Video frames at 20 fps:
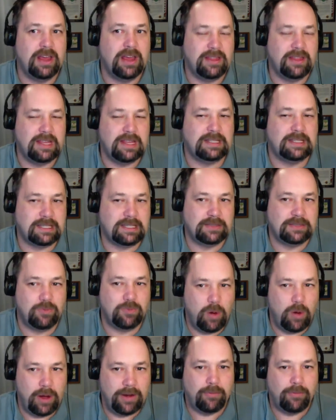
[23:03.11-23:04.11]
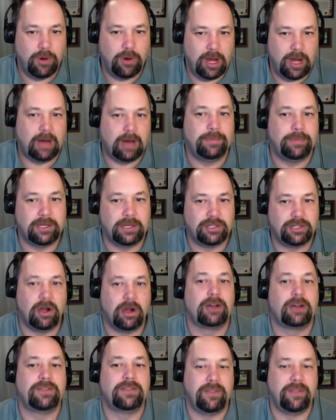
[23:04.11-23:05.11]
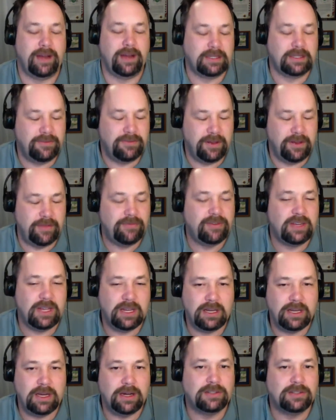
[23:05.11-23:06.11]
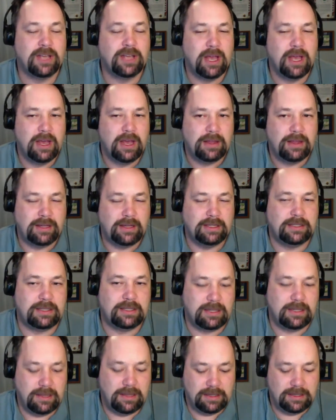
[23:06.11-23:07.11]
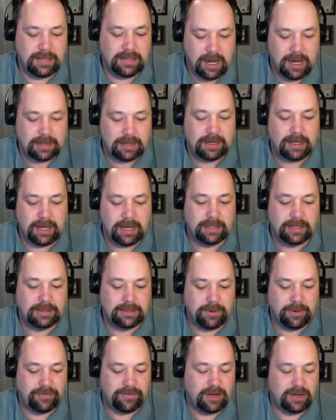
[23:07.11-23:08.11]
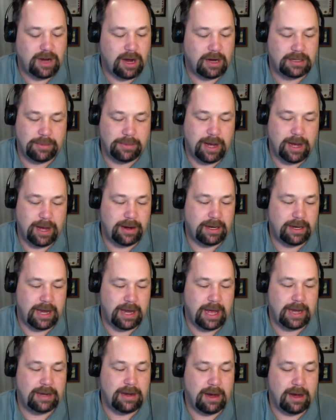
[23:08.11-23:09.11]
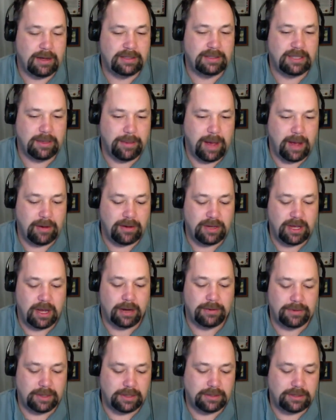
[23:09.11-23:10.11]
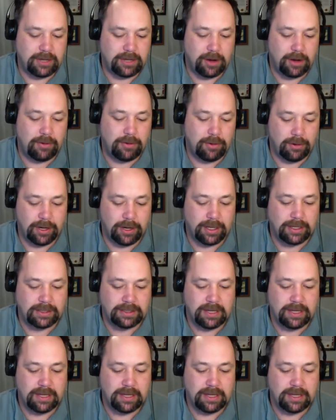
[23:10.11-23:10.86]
This is what will help the Sharks for the next 15 years. These young kids, and we've talked about it ad nauseum, how young this cohort is.